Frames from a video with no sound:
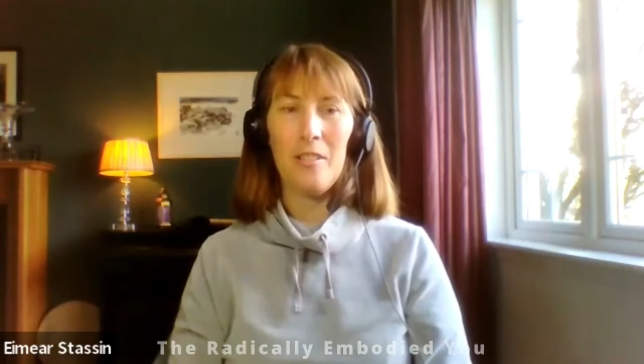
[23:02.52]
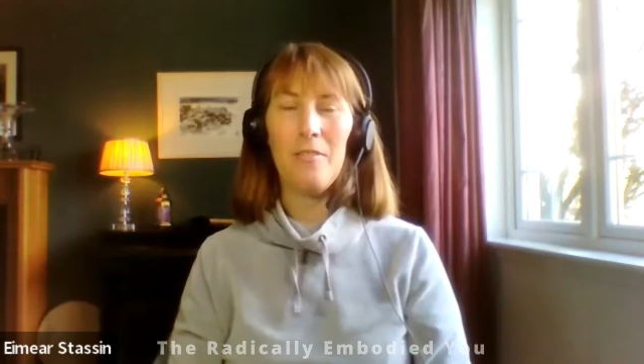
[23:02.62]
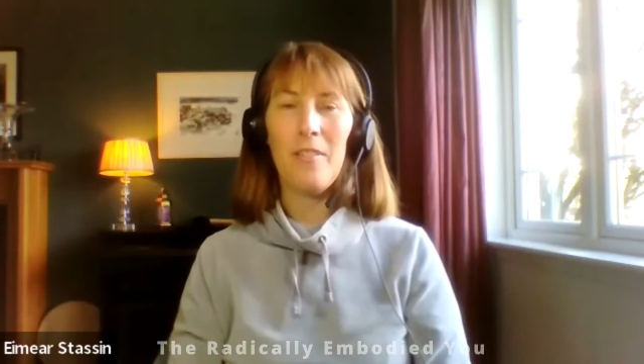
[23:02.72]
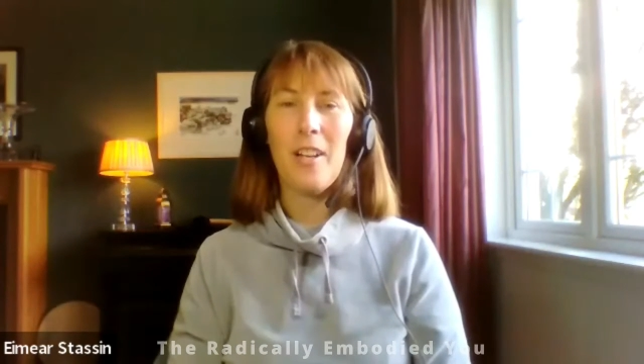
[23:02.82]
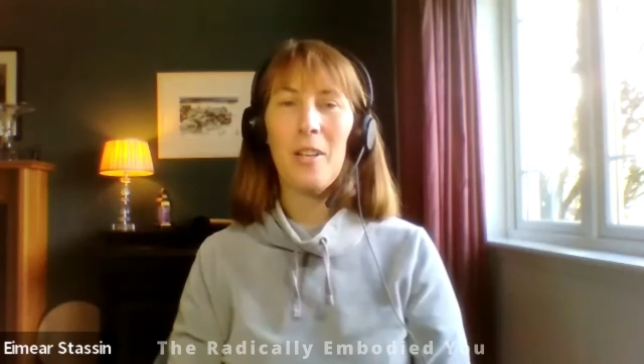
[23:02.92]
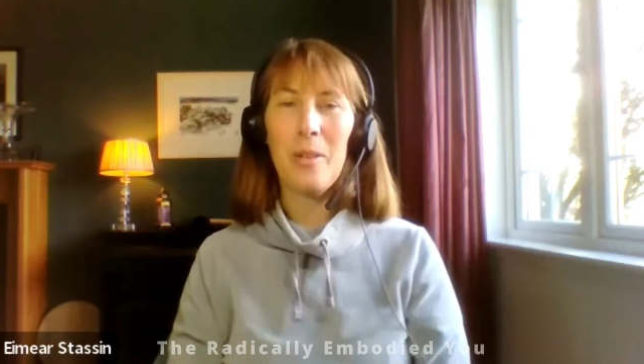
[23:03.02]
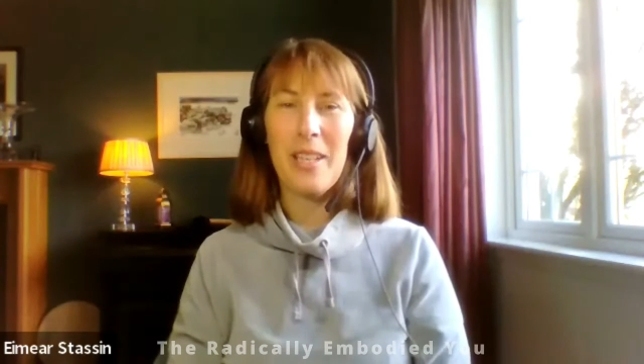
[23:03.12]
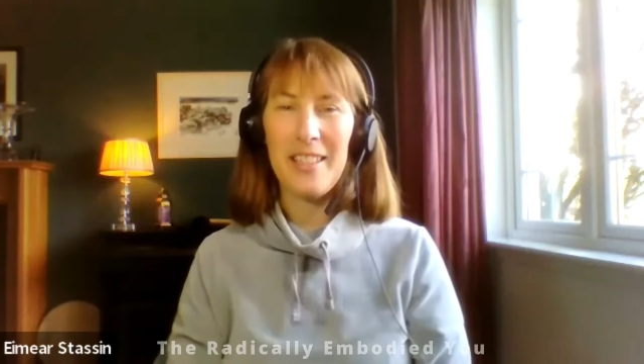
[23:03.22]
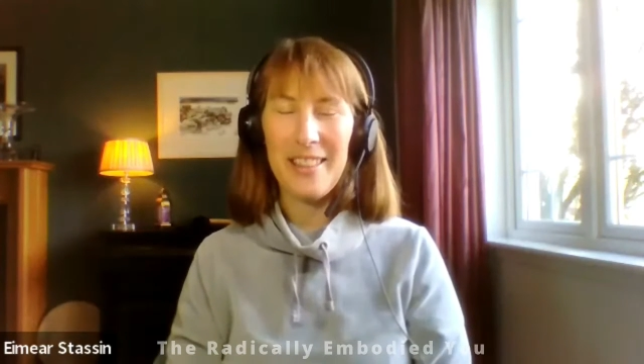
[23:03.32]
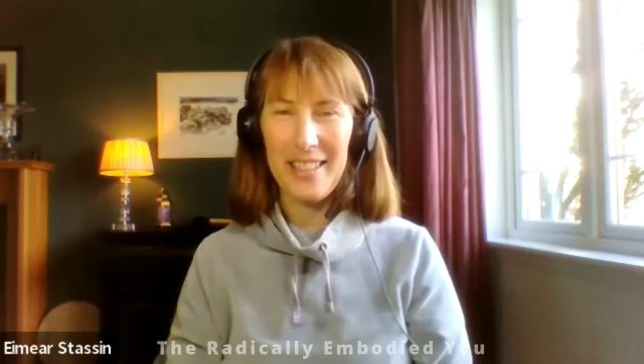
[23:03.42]

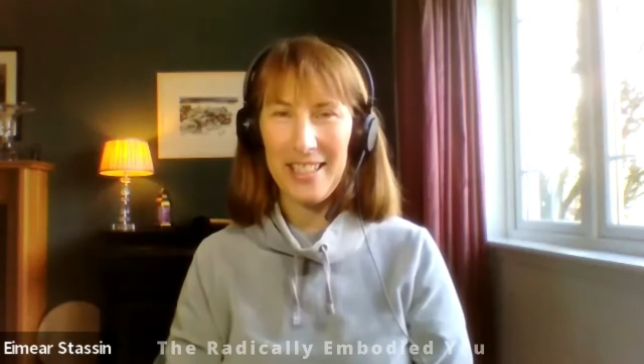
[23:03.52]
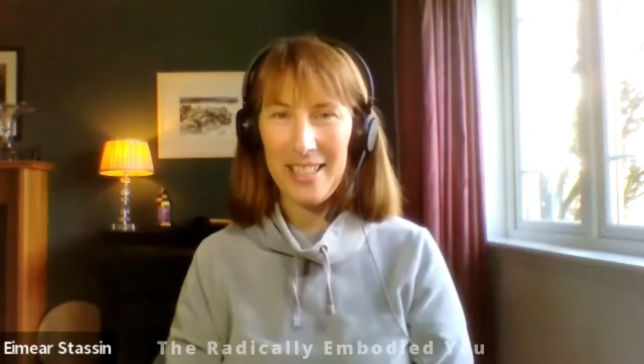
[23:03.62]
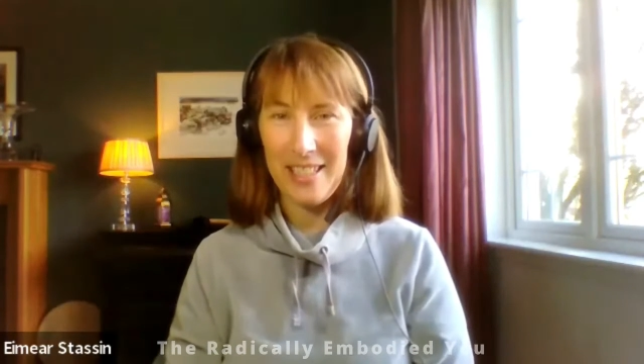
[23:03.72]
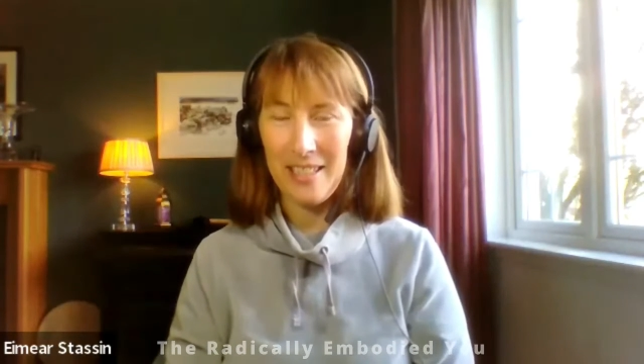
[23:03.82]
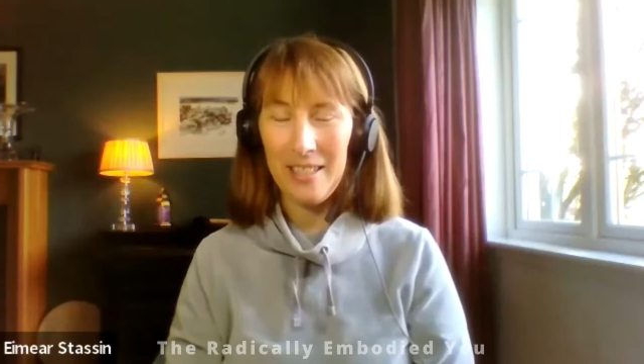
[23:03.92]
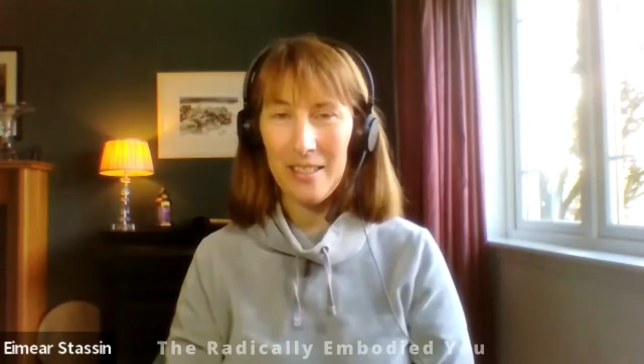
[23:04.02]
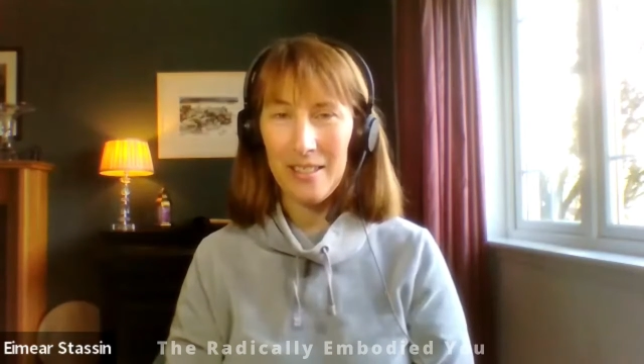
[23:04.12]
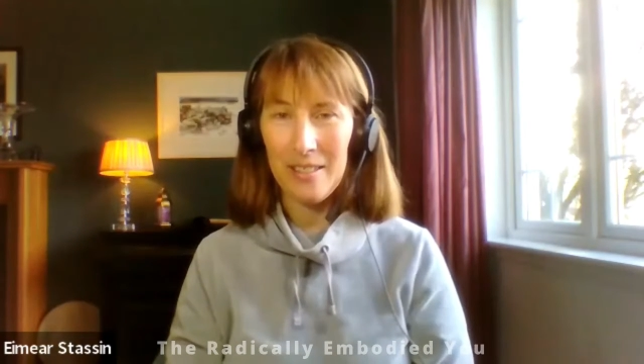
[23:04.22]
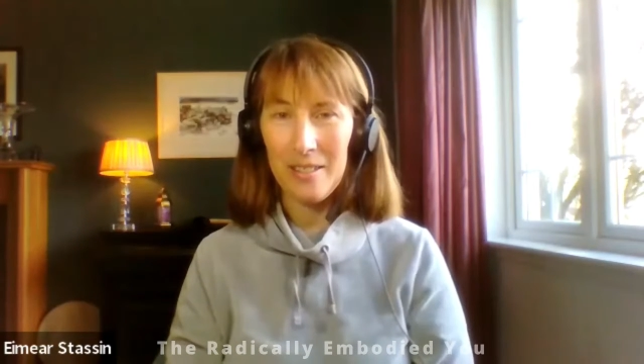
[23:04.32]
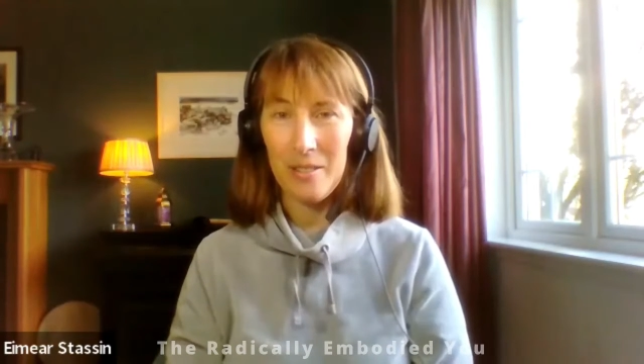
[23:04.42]
following the
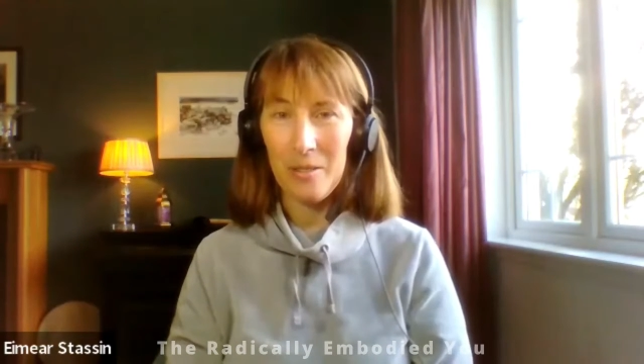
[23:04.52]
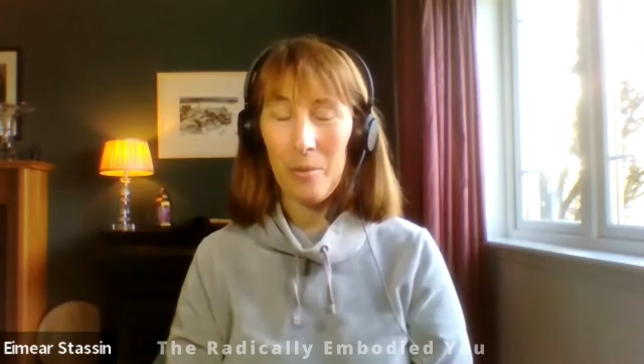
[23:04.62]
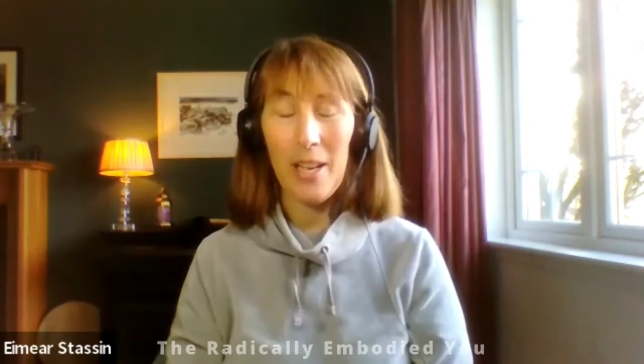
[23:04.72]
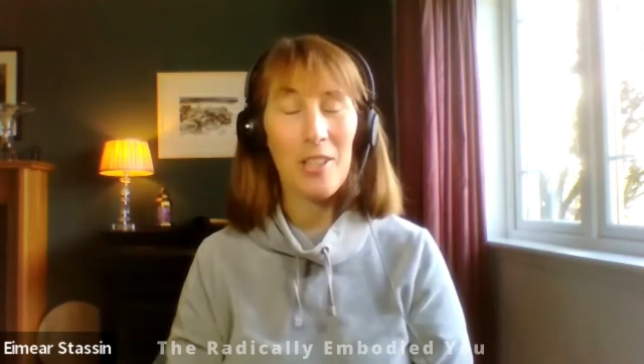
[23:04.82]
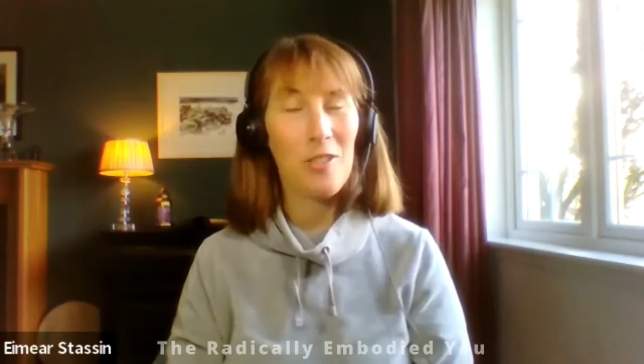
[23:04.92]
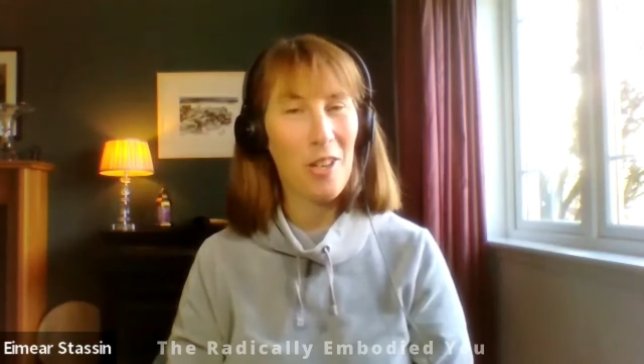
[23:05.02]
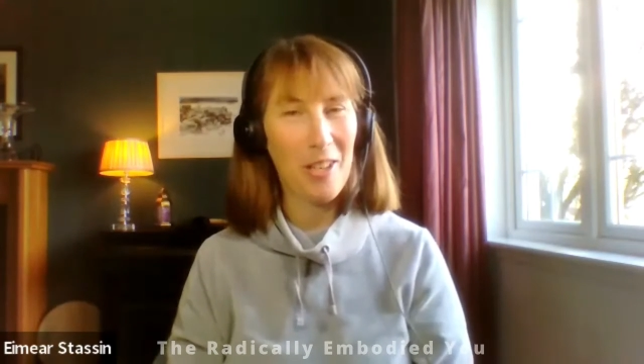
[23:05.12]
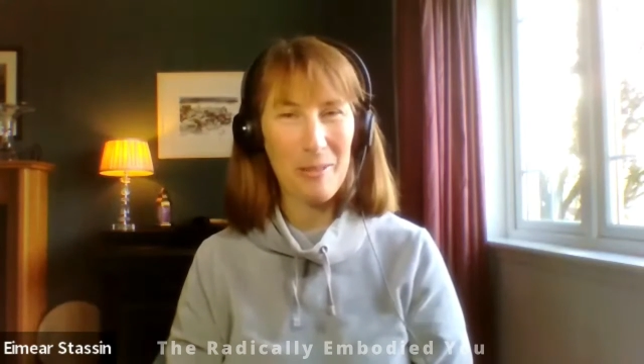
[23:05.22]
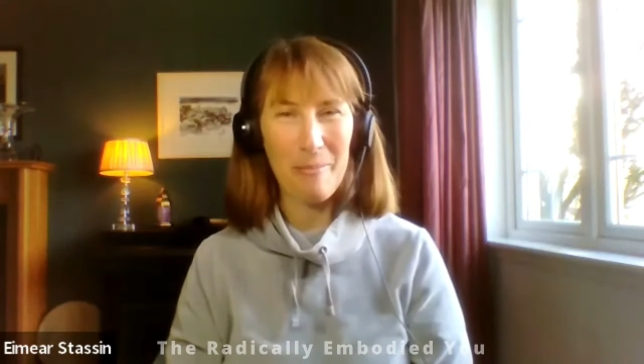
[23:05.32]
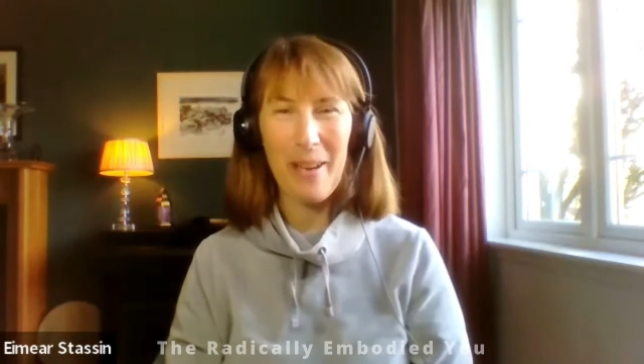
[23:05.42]

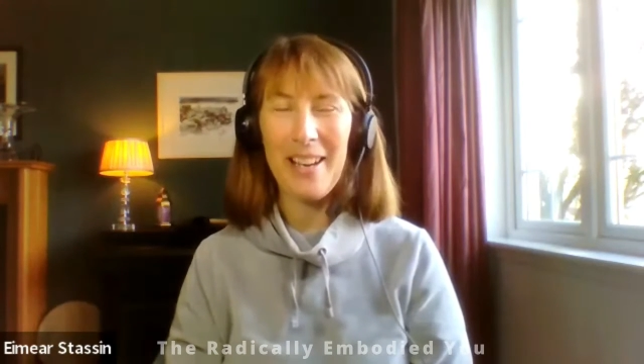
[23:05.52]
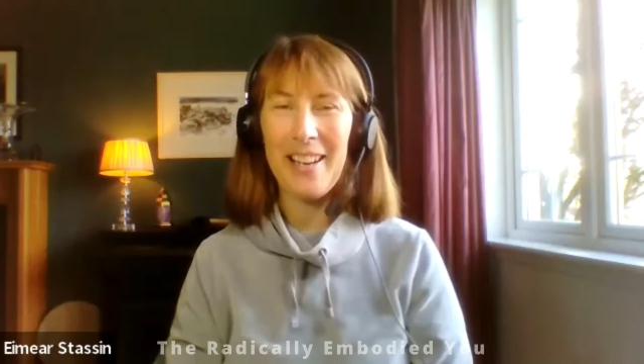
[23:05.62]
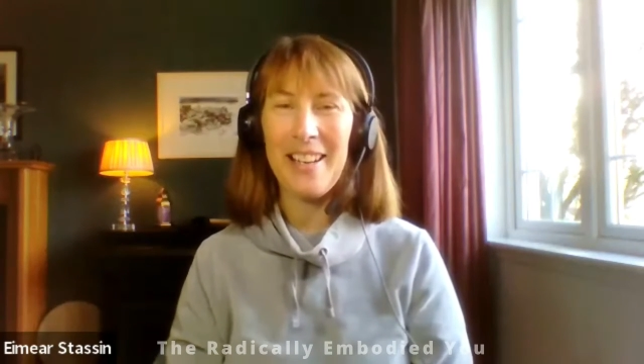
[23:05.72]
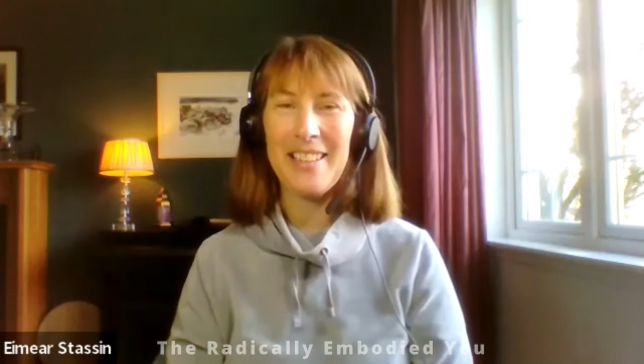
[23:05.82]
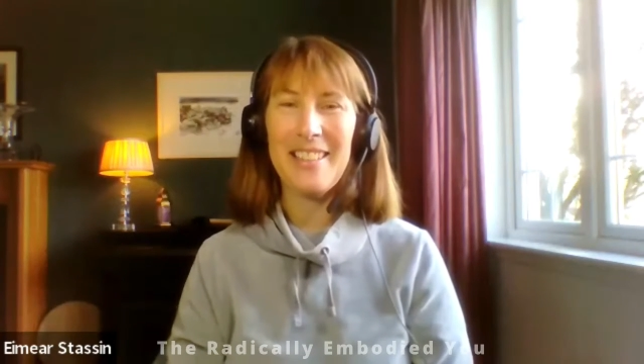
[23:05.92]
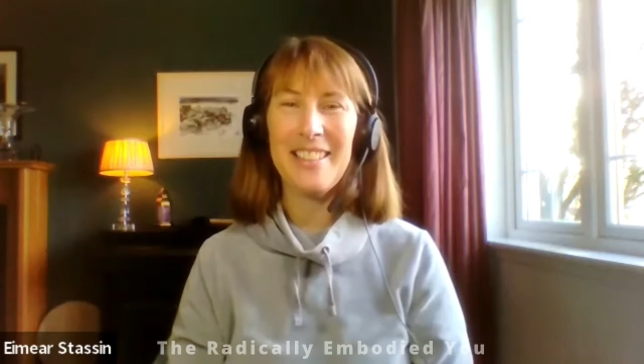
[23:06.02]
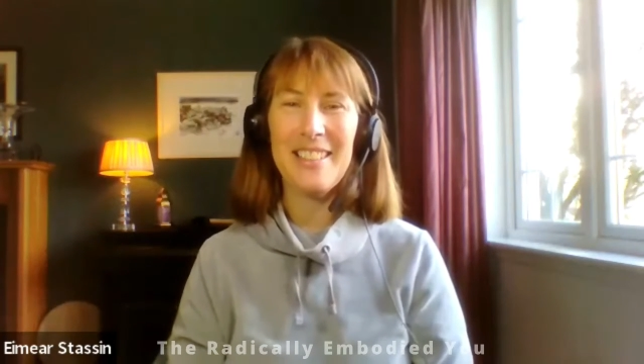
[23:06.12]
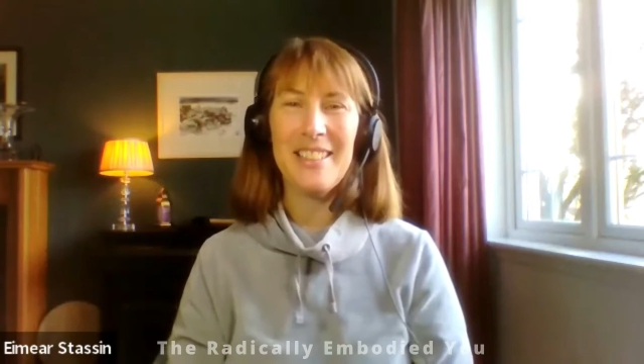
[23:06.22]
well-trodden path,